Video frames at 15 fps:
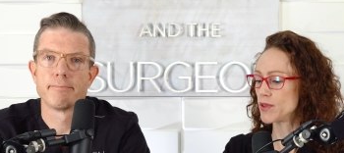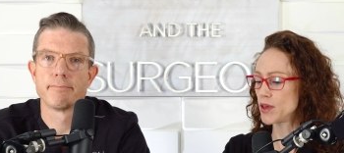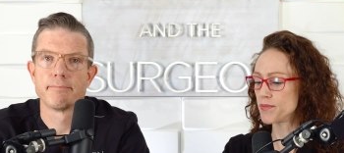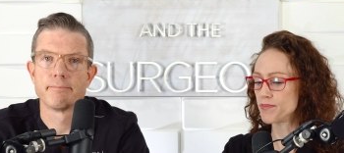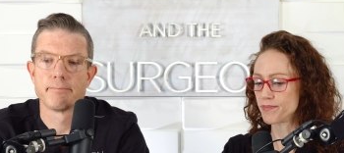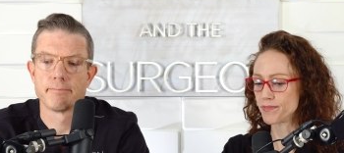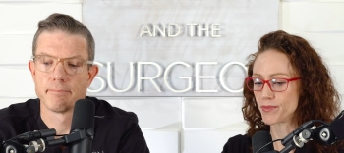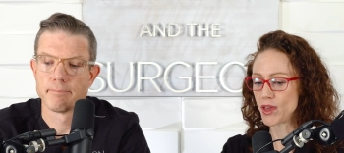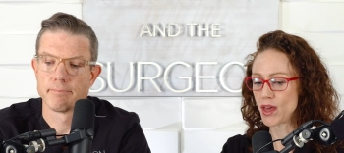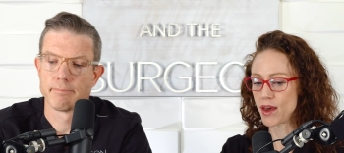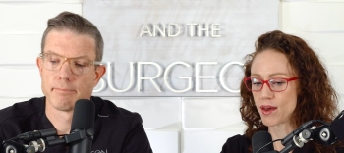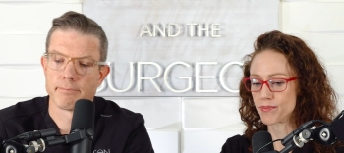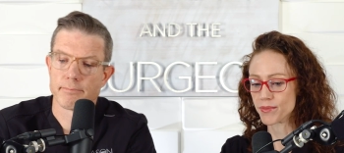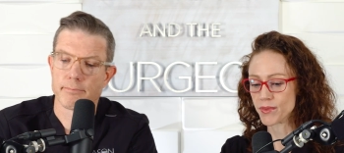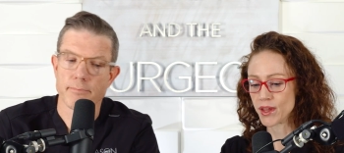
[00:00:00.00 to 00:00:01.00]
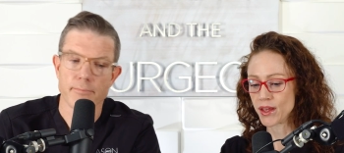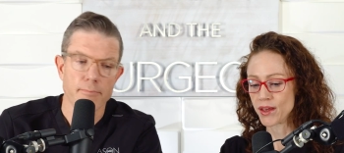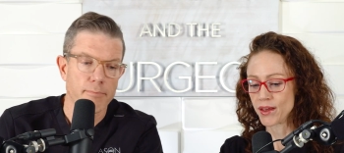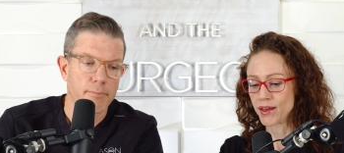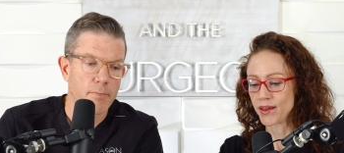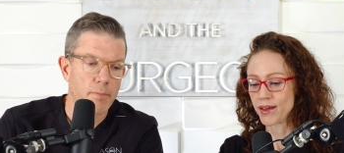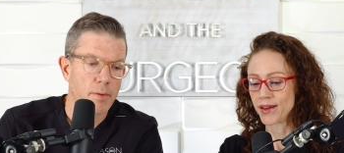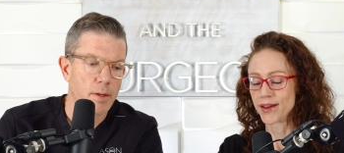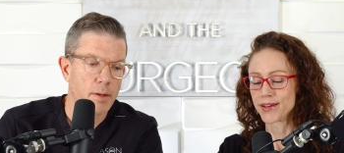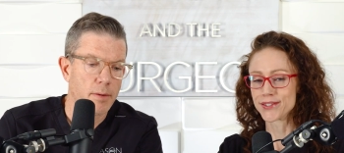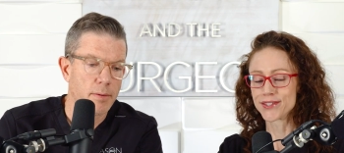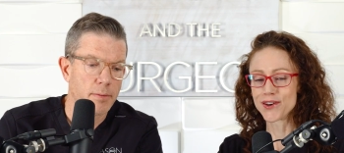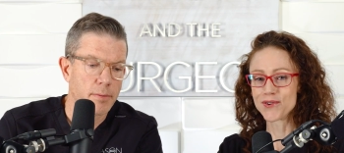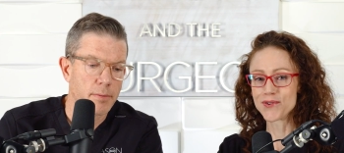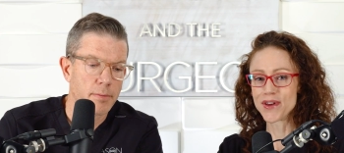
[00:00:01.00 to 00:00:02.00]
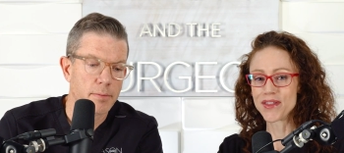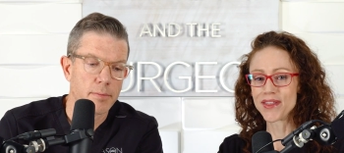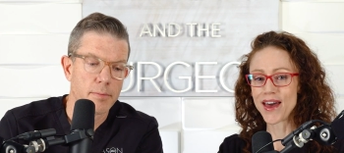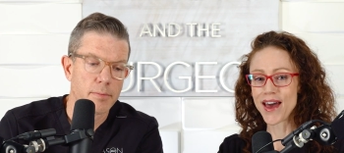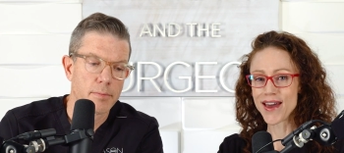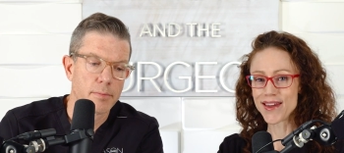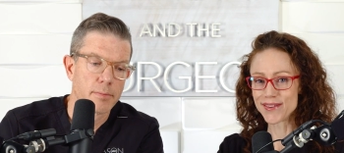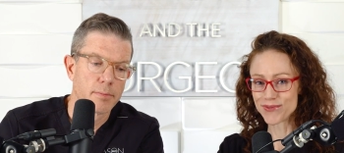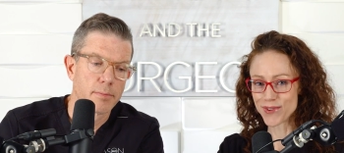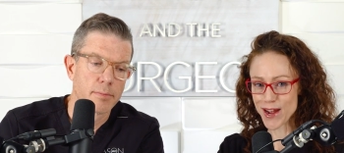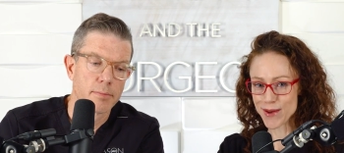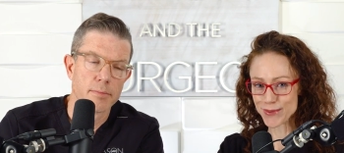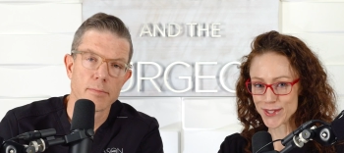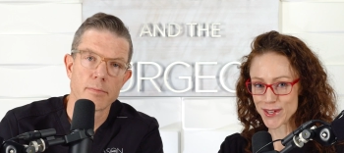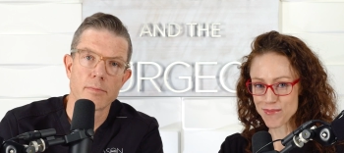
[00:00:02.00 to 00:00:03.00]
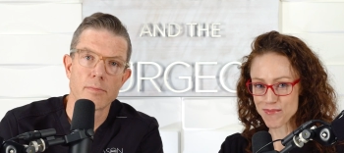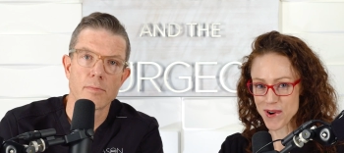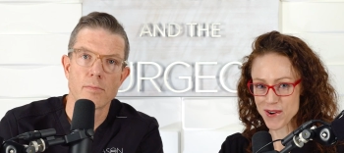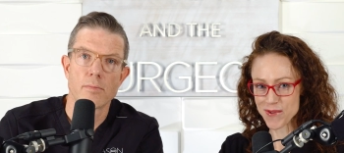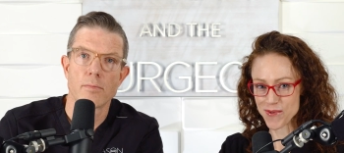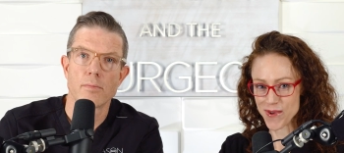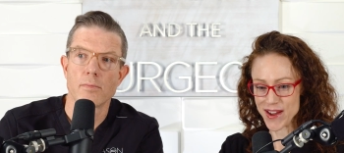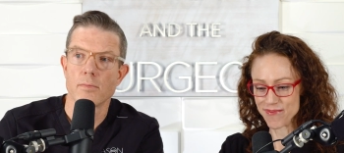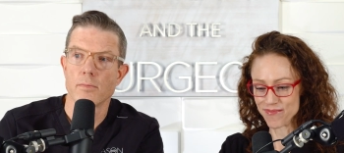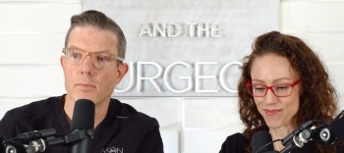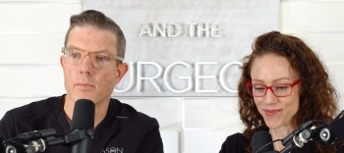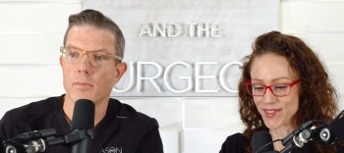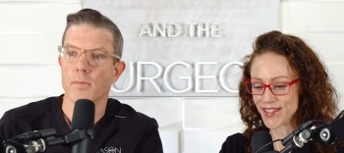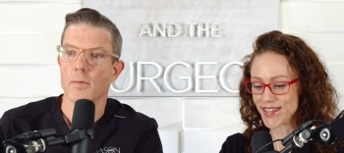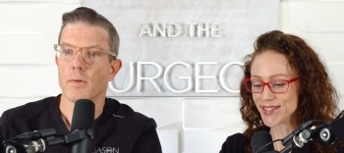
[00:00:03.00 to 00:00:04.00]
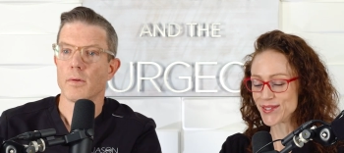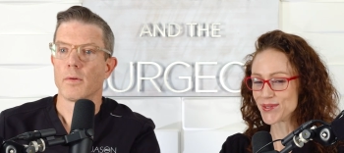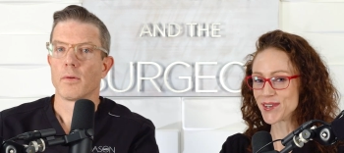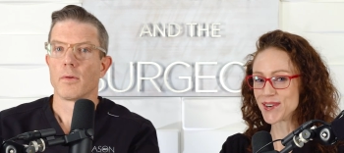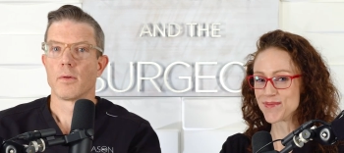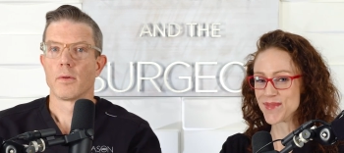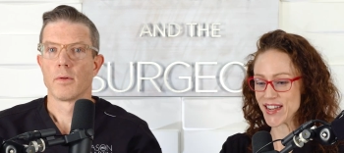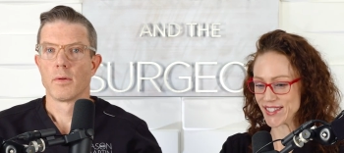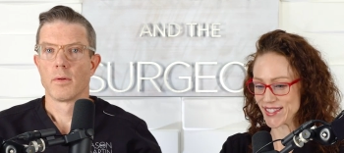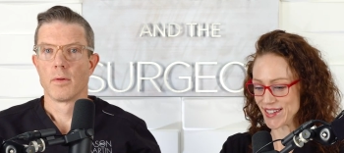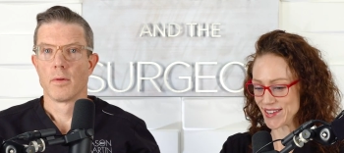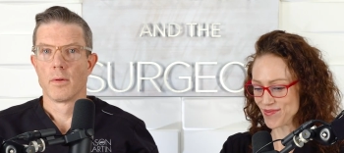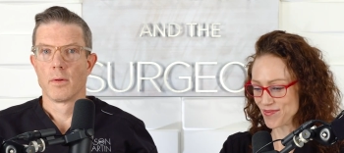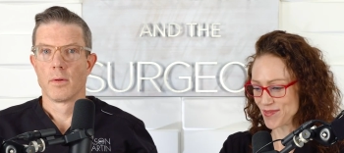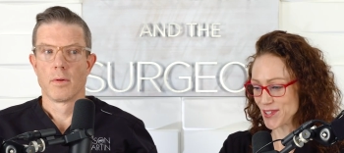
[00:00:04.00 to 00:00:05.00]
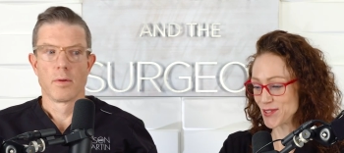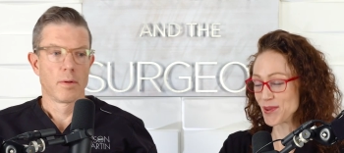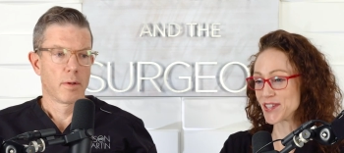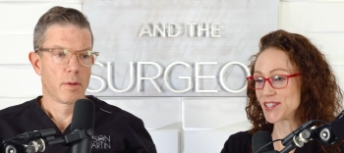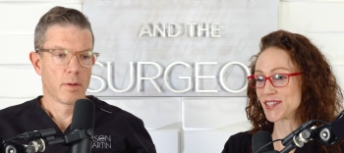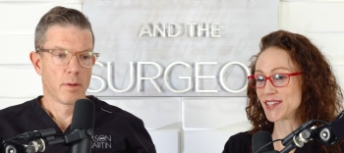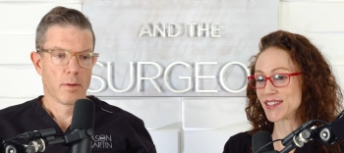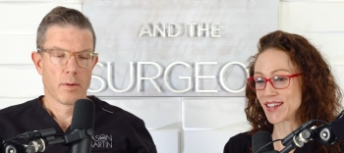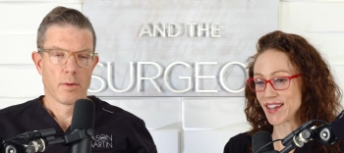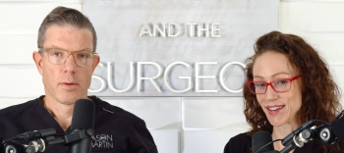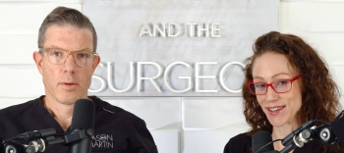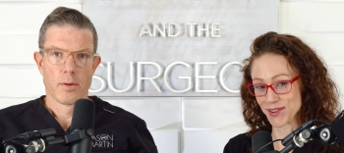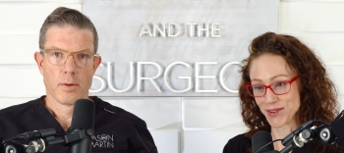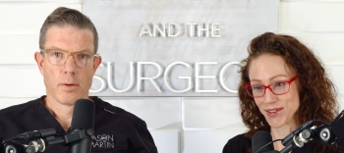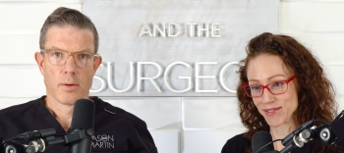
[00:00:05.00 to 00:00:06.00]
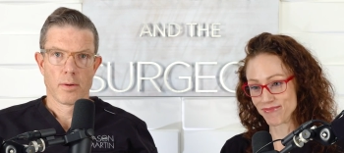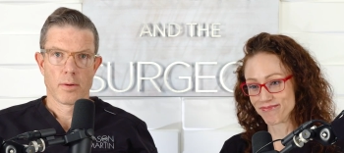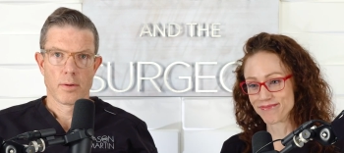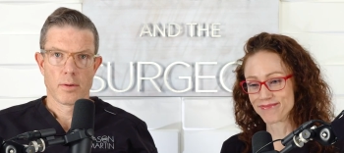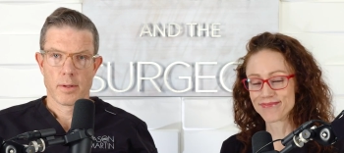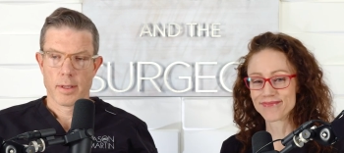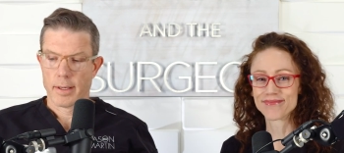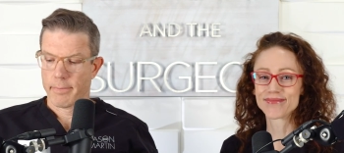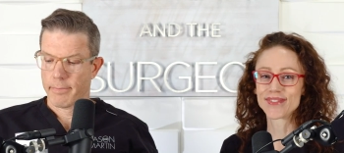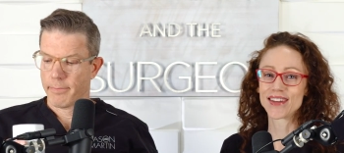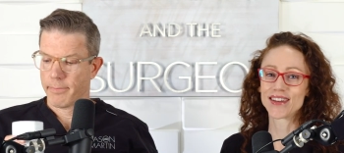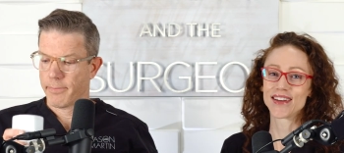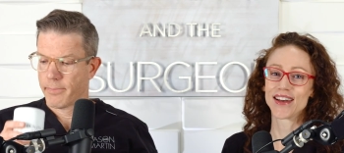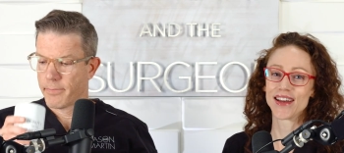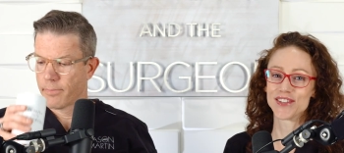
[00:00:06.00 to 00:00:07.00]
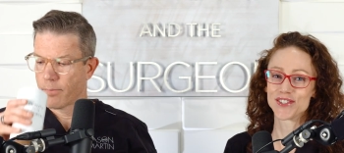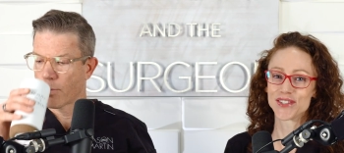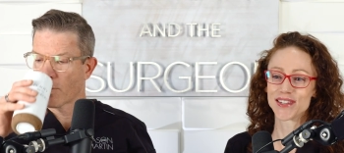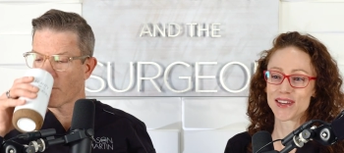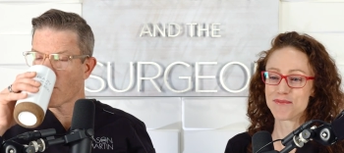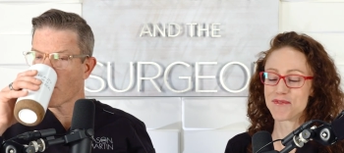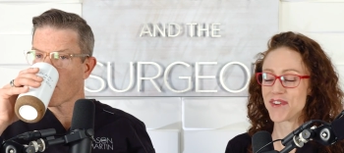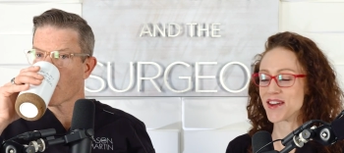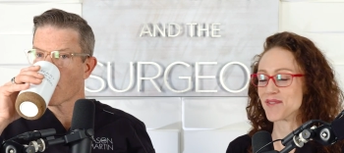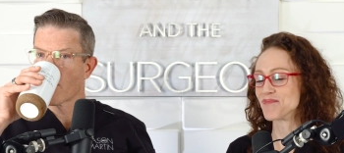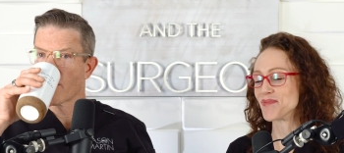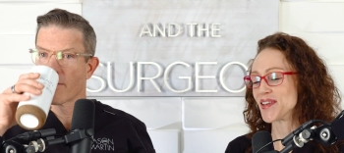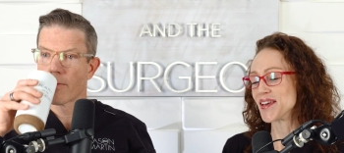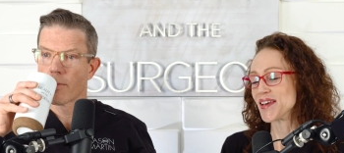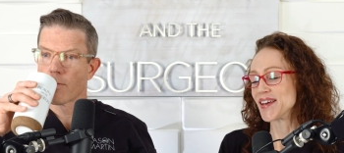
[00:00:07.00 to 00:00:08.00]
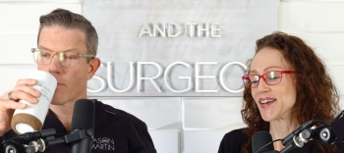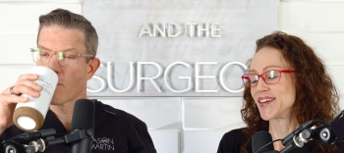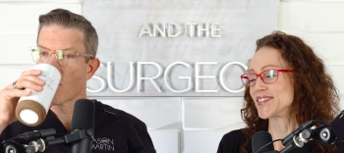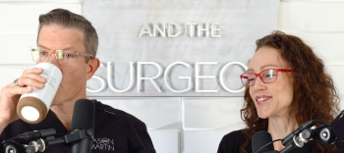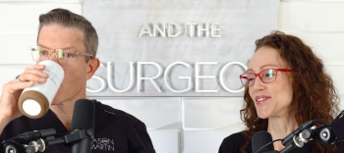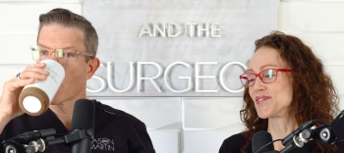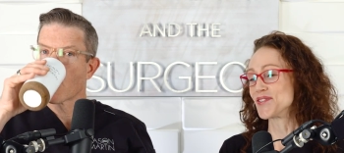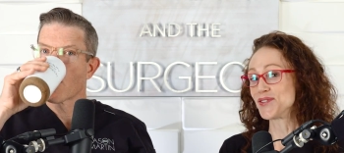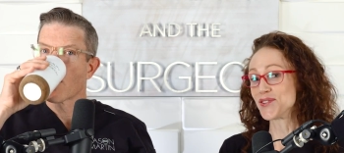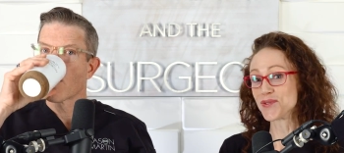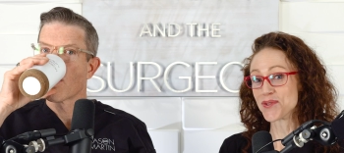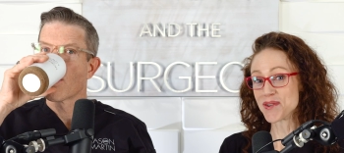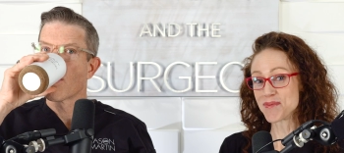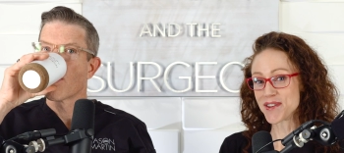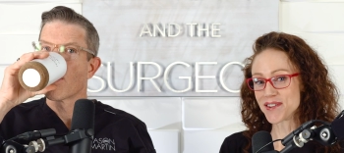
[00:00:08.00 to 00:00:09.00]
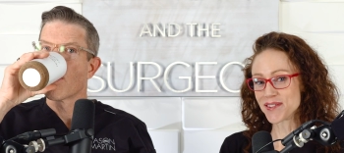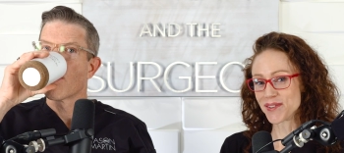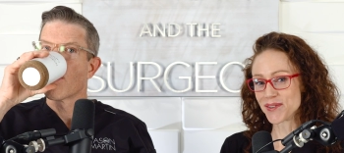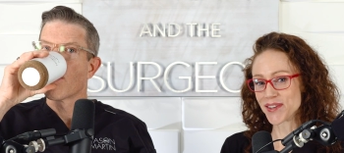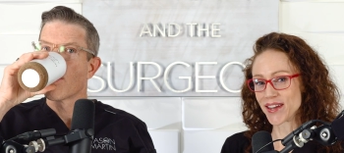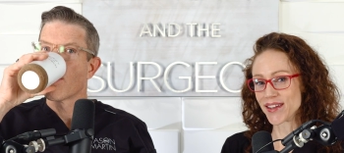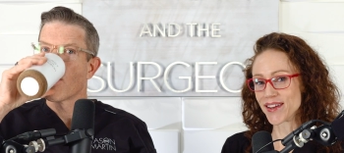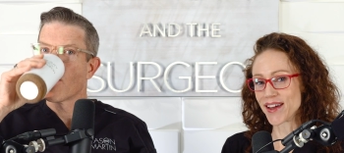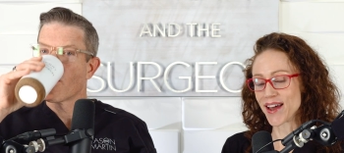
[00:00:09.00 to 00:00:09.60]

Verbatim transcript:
Speaker 1: Yep. Yeah. So that wraps up part one. These were amazing, especially the candy corn. Yep. As you can tell, I'm a fan. So if you do want to be included,